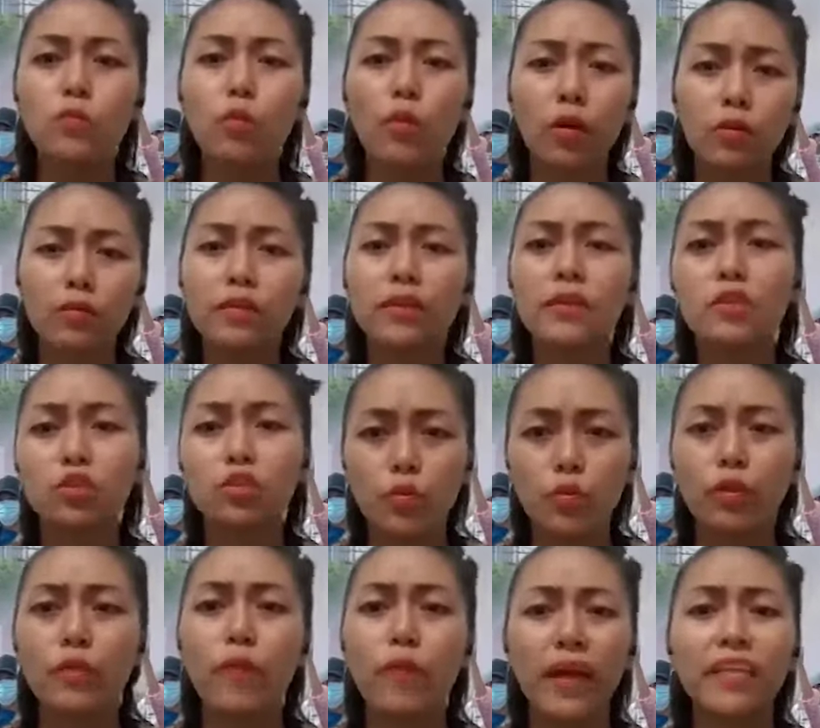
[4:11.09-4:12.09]
what they are
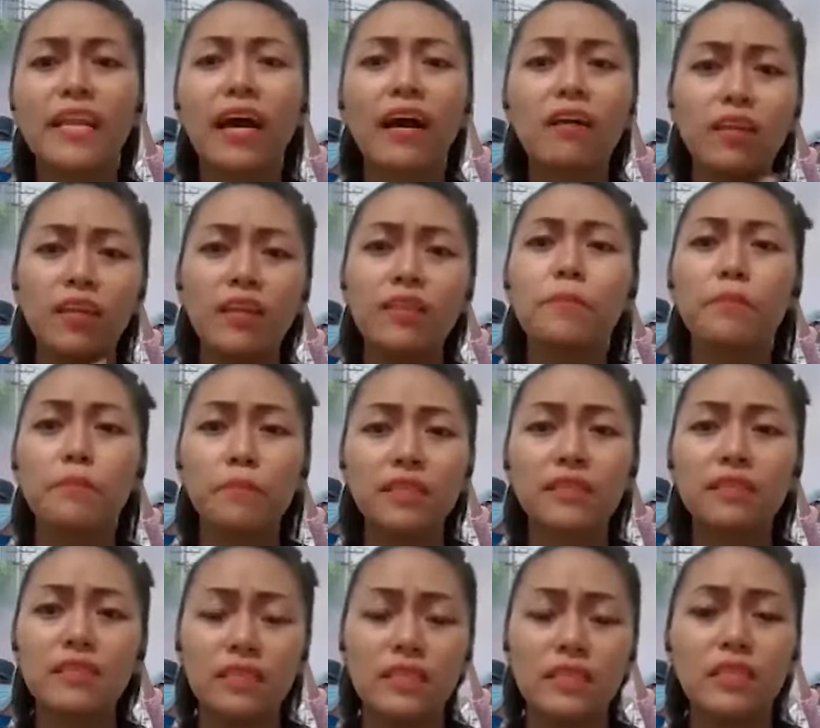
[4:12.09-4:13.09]
doing right now in the
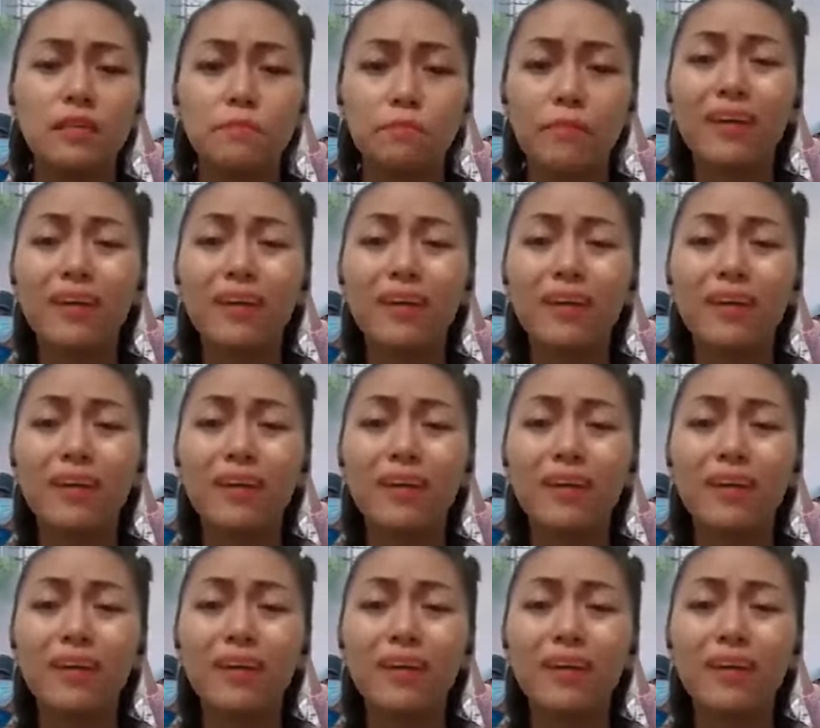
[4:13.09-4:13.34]
big city.